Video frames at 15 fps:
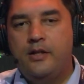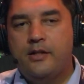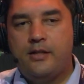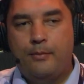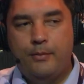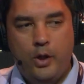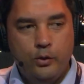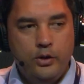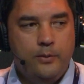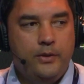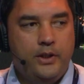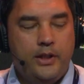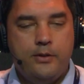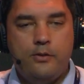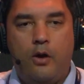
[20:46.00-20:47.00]
Some
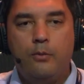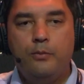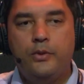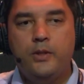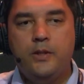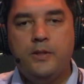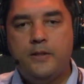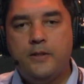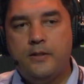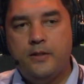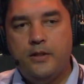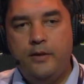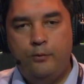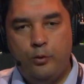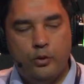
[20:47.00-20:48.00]
notable
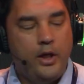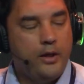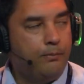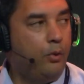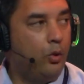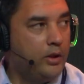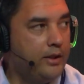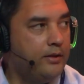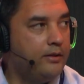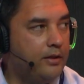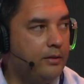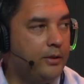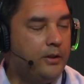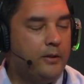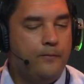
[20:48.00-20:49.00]
examples, if you take port and
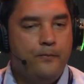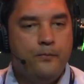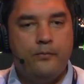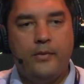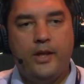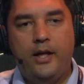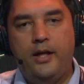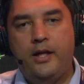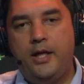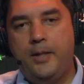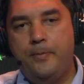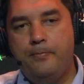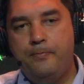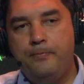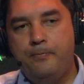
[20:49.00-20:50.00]
terminal,
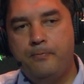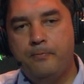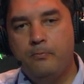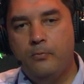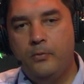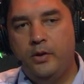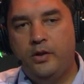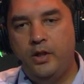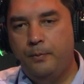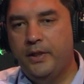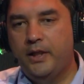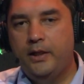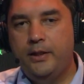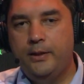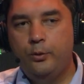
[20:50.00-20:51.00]

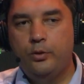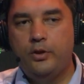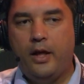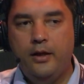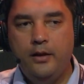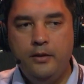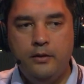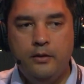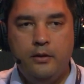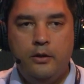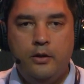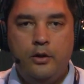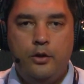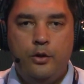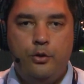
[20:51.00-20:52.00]
typically today,
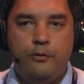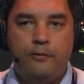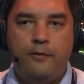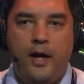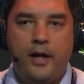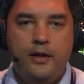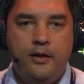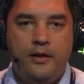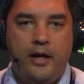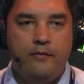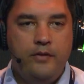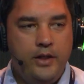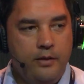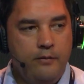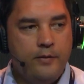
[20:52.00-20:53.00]
you find
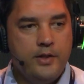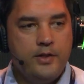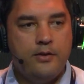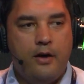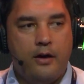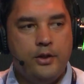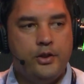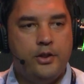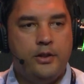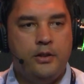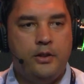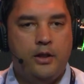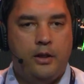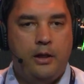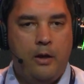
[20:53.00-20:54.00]
heavy
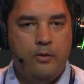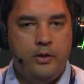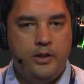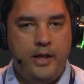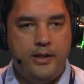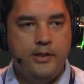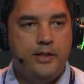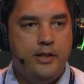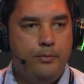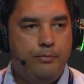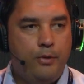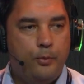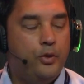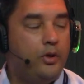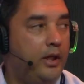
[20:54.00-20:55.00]
infrastructure around densely
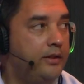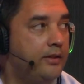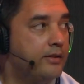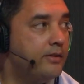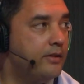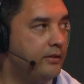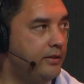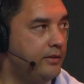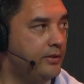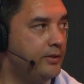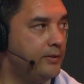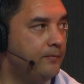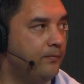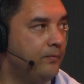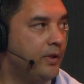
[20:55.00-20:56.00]
populated
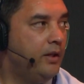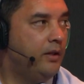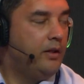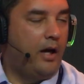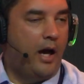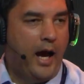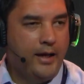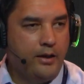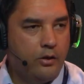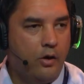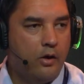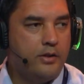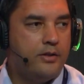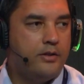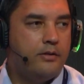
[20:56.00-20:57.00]
cities, high
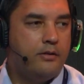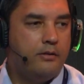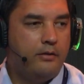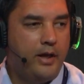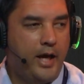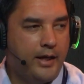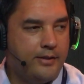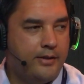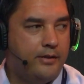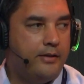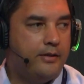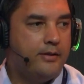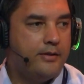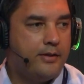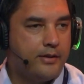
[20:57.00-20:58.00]
cost,
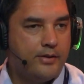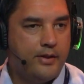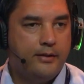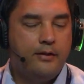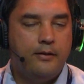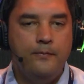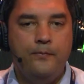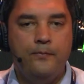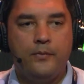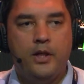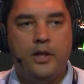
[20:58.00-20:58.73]
accidents, etc.